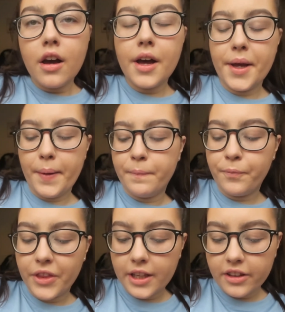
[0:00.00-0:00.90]

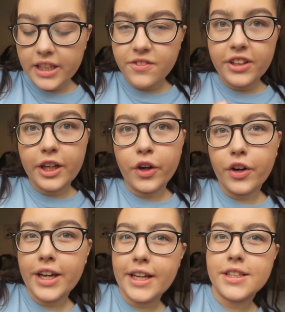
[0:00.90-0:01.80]
This
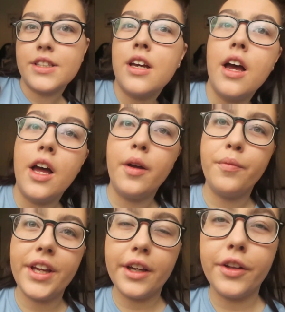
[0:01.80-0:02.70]
video is
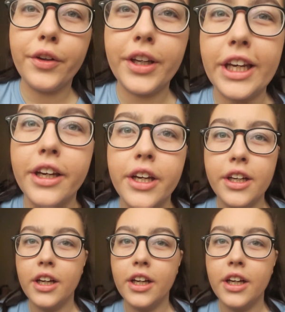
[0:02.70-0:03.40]
including